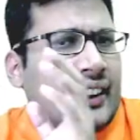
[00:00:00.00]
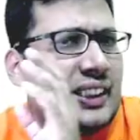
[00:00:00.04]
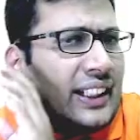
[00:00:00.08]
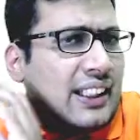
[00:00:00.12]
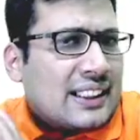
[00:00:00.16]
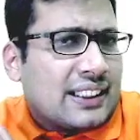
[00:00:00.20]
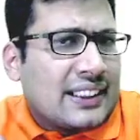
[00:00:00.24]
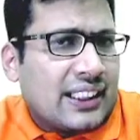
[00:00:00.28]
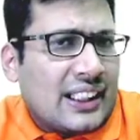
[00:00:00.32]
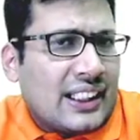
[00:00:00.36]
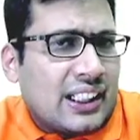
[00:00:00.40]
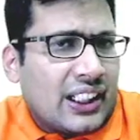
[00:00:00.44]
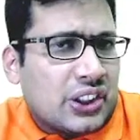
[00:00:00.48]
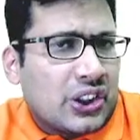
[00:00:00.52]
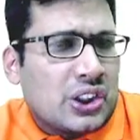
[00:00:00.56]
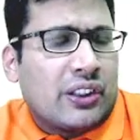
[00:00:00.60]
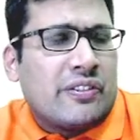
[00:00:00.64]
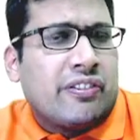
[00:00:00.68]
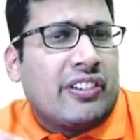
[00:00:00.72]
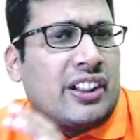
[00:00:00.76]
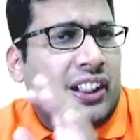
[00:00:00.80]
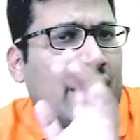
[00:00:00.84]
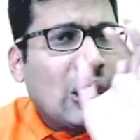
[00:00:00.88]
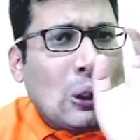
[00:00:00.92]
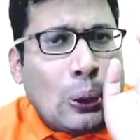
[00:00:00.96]
and SAH are
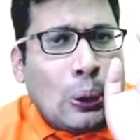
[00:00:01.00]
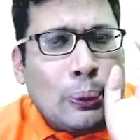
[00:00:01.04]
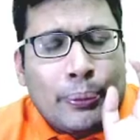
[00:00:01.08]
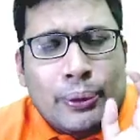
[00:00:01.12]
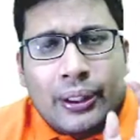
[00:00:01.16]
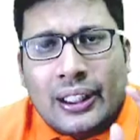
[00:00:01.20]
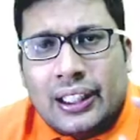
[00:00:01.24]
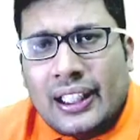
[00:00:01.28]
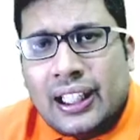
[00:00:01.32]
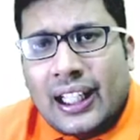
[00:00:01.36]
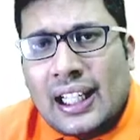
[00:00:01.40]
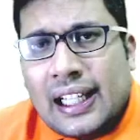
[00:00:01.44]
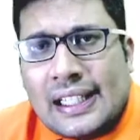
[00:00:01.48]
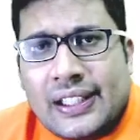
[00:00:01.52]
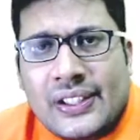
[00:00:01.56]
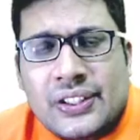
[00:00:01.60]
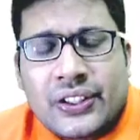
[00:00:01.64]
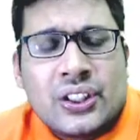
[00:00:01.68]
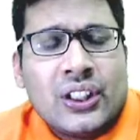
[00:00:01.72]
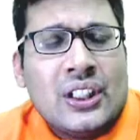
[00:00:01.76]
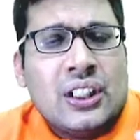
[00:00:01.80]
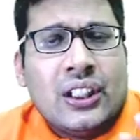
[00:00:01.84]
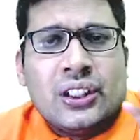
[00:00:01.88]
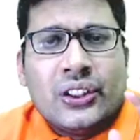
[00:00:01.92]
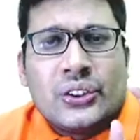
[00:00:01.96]
very commonly asked.